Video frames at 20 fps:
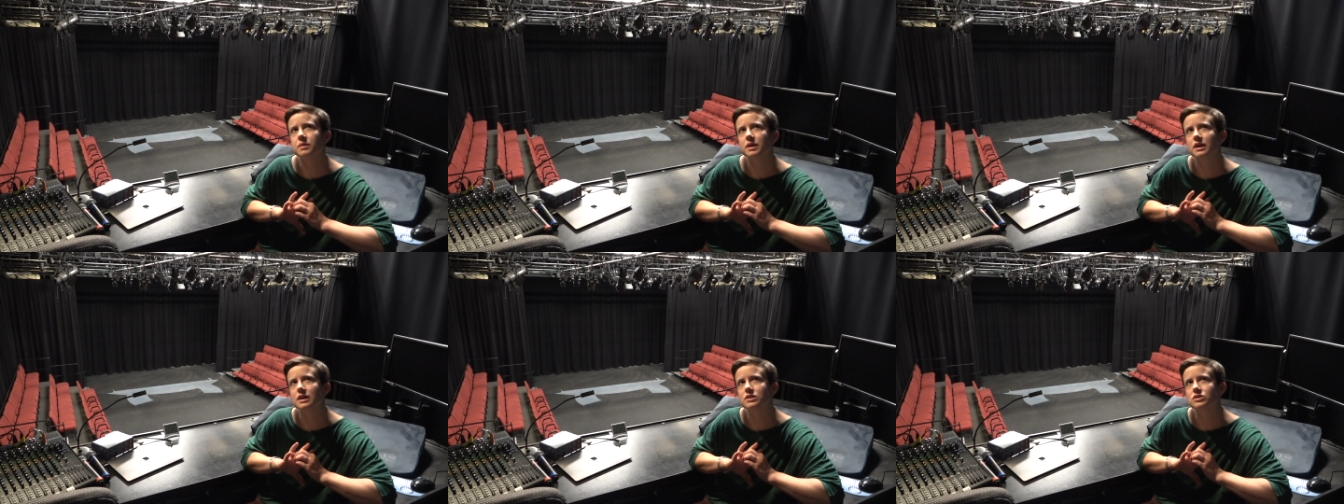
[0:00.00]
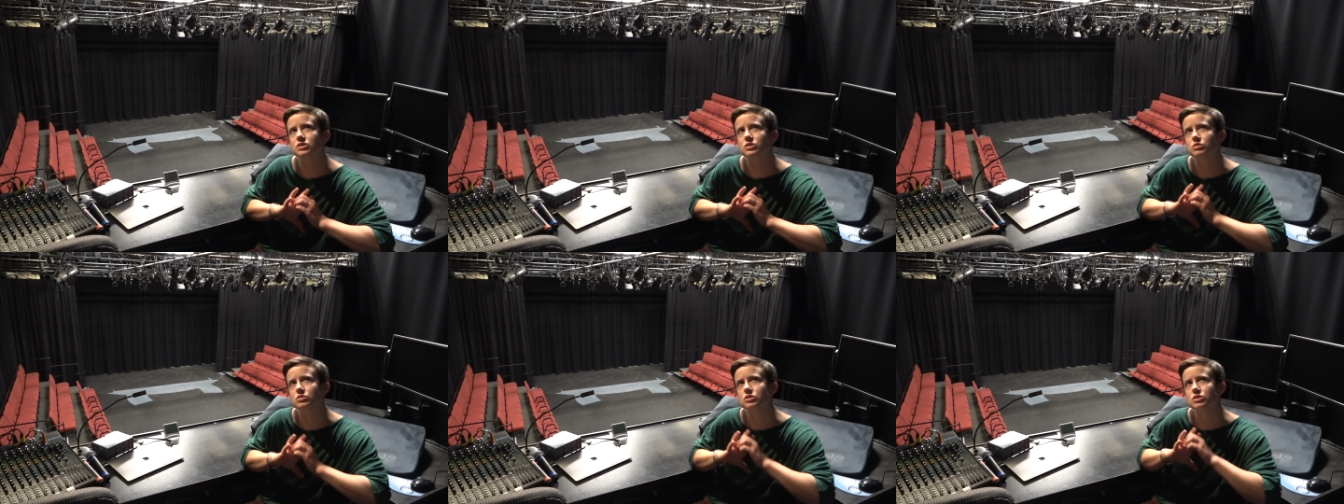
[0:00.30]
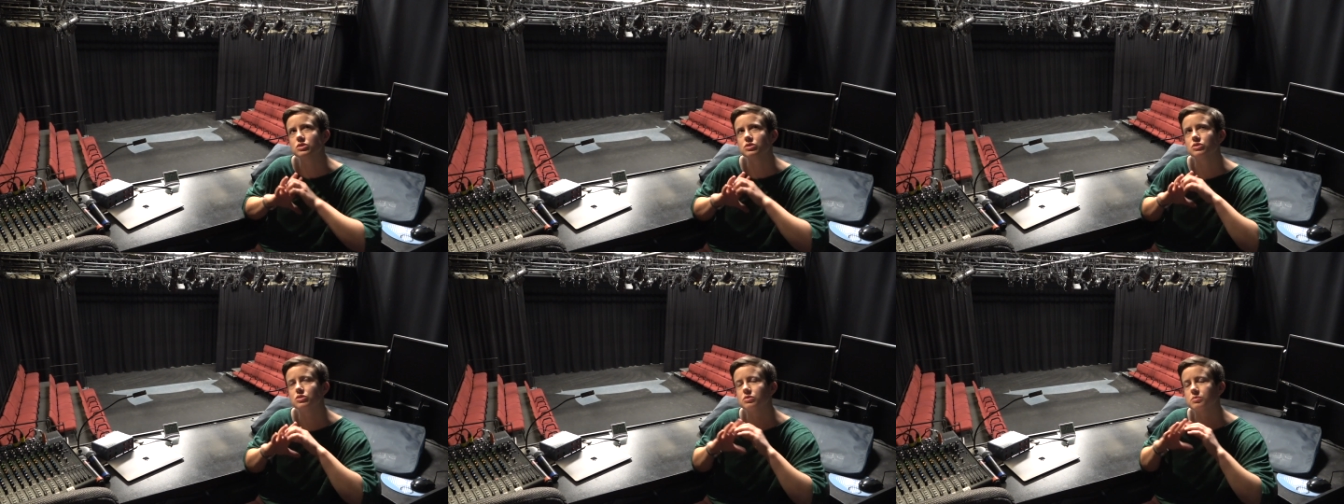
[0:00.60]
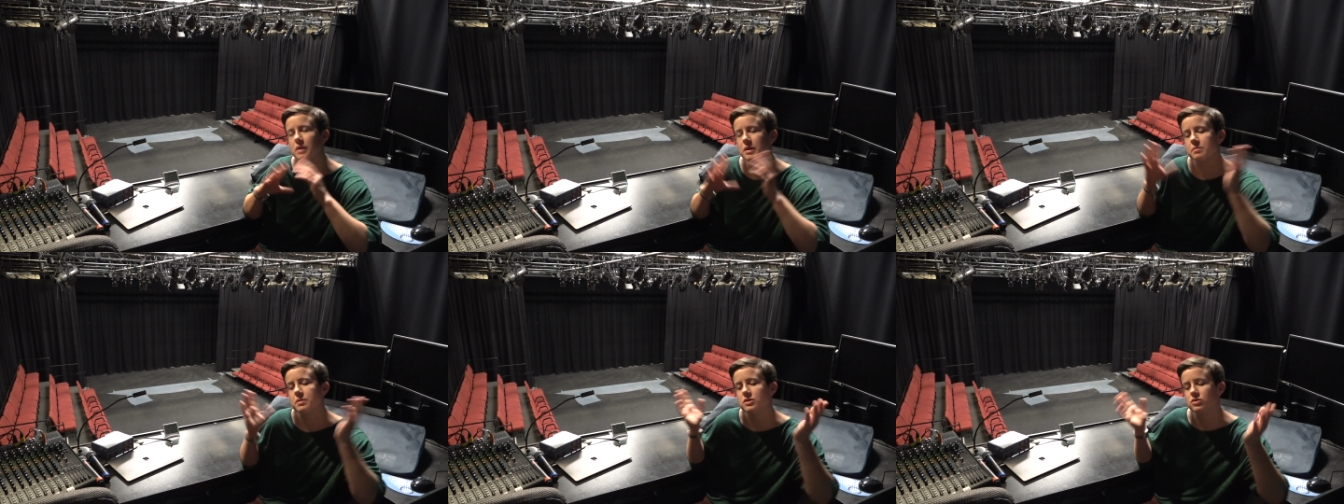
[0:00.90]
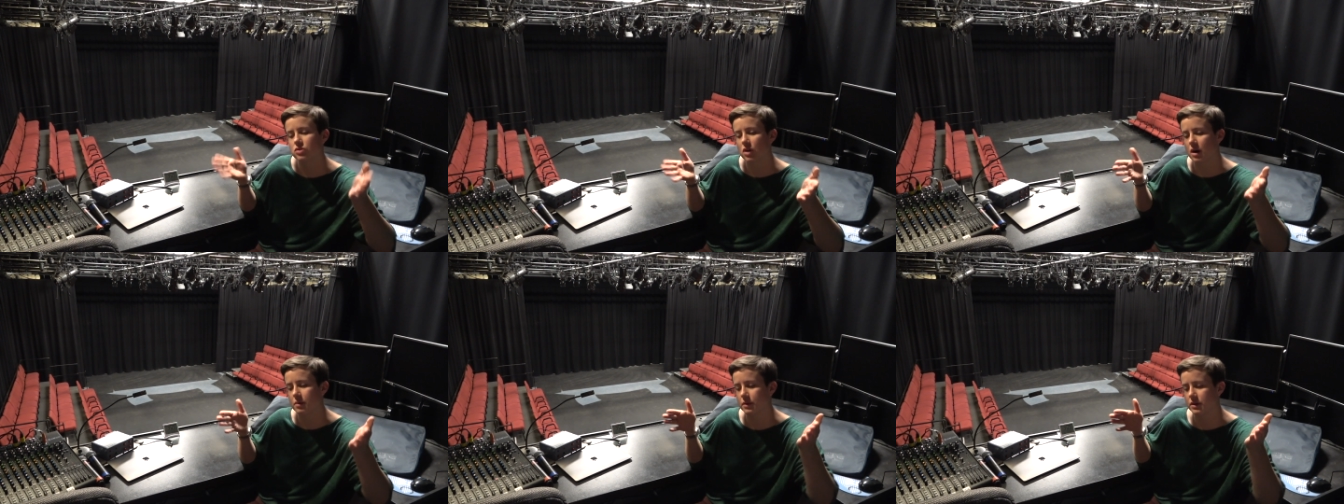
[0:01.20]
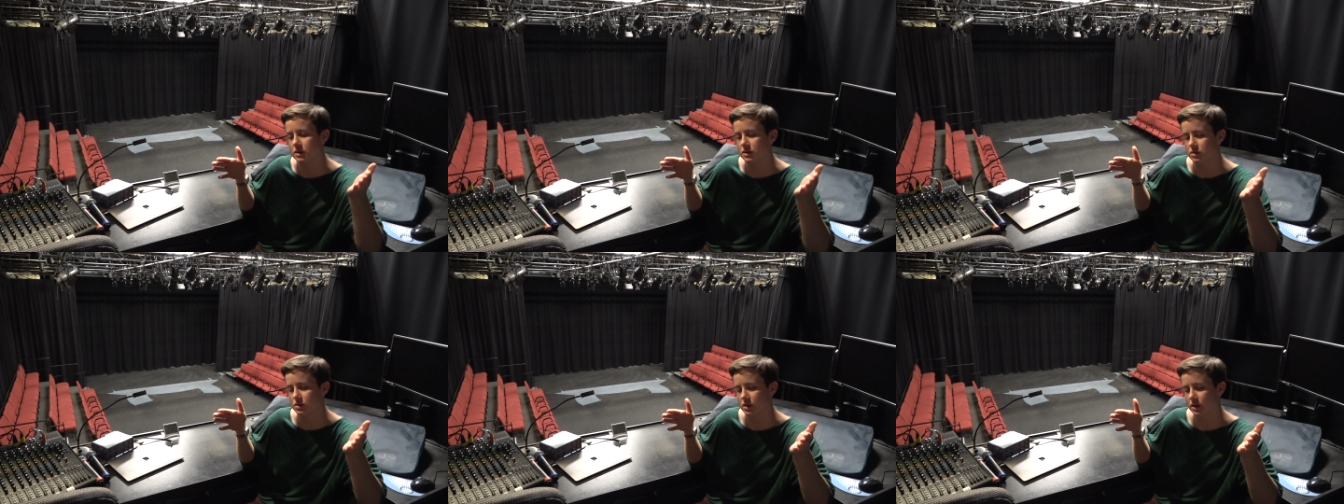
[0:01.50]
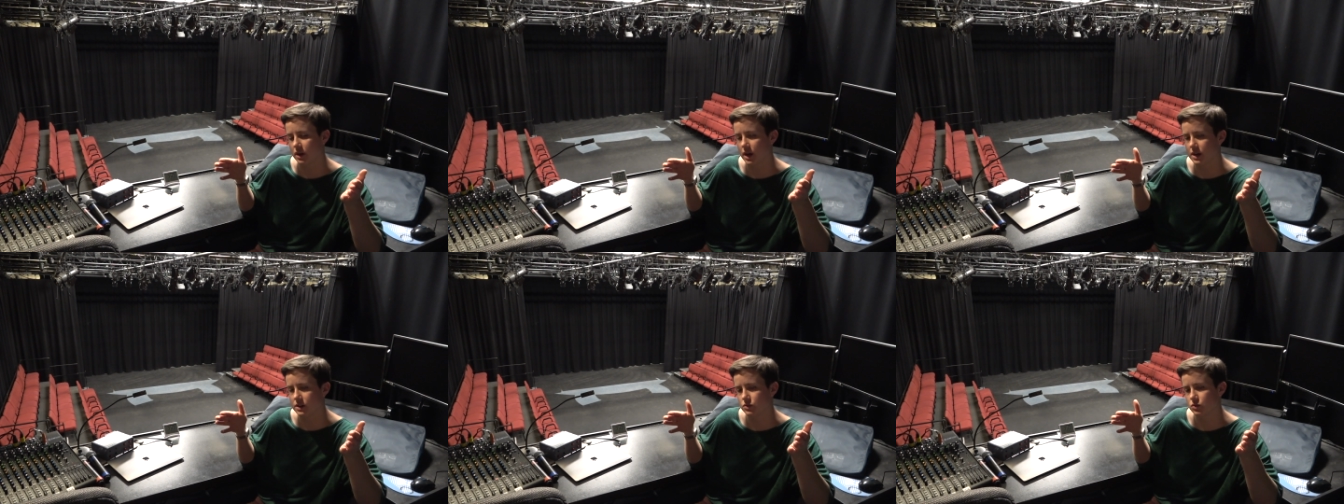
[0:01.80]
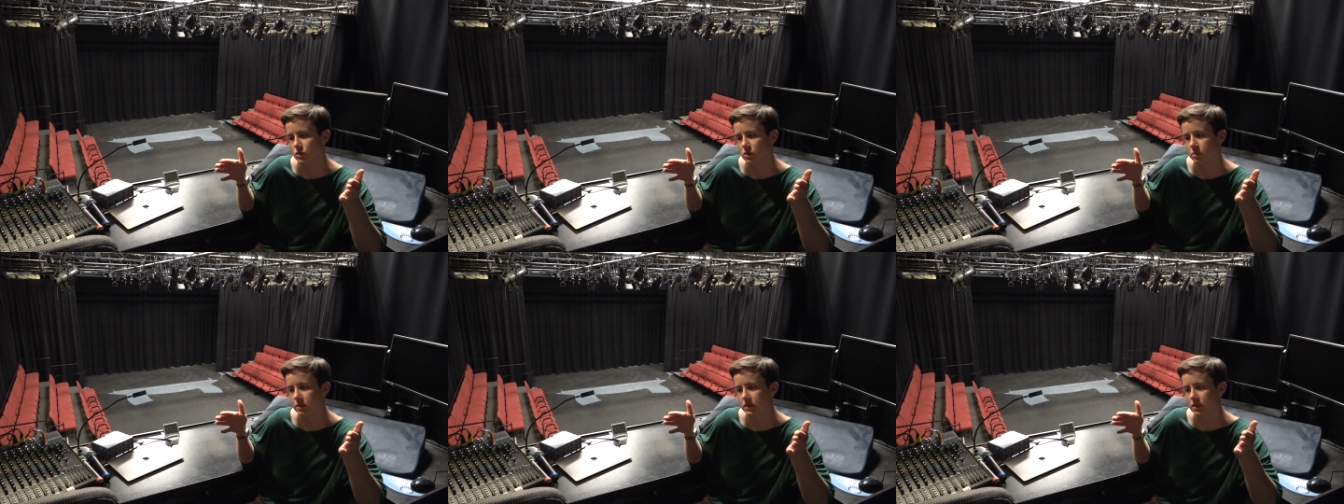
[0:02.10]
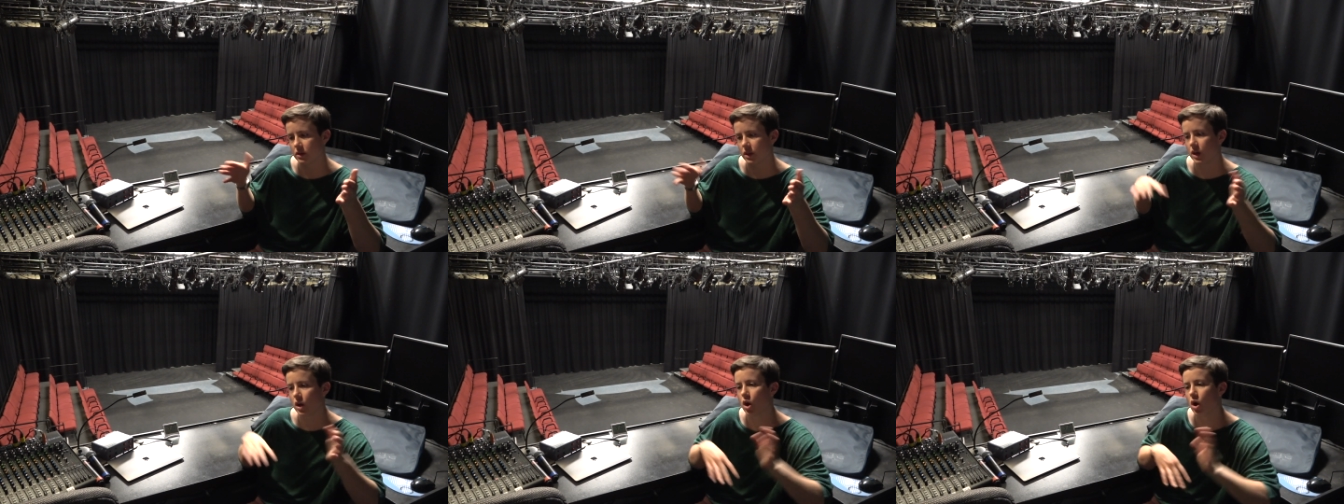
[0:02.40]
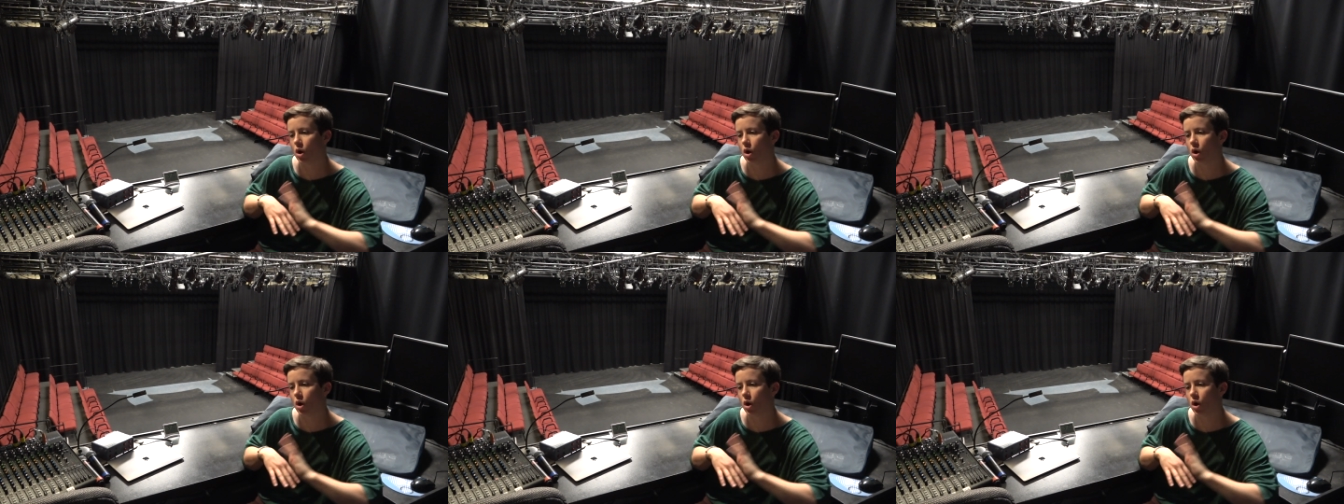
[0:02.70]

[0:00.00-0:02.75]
kids who do maybe drama during high school, but they're like,